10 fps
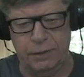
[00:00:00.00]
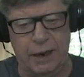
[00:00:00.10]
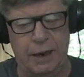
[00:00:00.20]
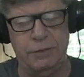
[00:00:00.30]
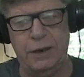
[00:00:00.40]
But
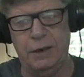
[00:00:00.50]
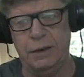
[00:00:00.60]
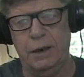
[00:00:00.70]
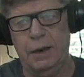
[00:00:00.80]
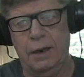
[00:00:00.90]
I'm telling
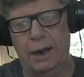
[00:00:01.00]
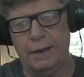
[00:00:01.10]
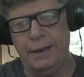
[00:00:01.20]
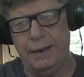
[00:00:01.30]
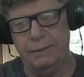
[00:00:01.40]
you,
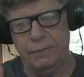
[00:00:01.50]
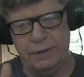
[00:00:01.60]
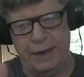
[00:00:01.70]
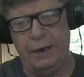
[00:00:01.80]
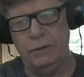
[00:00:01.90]
again,
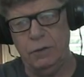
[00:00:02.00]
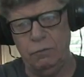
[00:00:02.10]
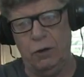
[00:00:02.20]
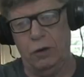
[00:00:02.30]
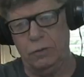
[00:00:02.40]
down the
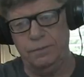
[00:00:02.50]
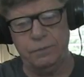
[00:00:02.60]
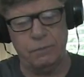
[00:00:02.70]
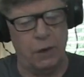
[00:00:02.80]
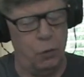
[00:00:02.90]
road,
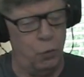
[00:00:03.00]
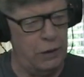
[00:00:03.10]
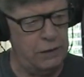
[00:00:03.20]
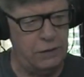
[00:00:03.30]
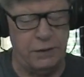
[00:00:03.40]

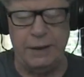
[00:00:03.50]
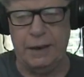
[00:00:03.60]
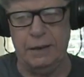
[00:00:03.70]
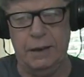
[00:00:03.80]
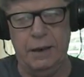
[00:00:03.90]
Windows
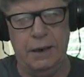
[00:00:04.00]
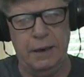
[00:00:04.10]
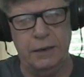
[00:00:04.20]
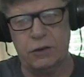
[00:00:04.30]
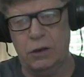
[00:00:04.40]
10
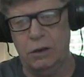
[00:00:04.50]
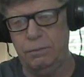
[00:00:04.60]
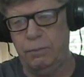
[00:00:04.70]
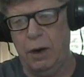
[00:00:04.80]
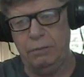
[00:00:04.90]
is going to
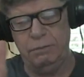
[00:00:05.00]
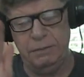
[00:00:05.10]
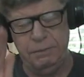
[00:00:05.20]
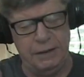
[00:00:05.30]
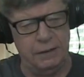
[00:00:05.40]
probably
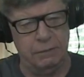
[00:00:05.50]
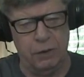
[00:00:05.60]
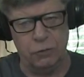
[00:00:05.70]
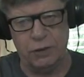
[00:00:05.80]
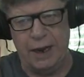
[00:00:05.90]
be the
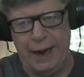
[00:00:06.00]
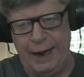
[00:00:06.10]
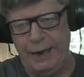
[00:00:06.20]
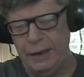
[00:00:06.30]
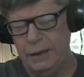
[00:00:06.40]
most
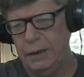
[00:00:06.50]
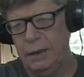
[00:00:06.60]
hated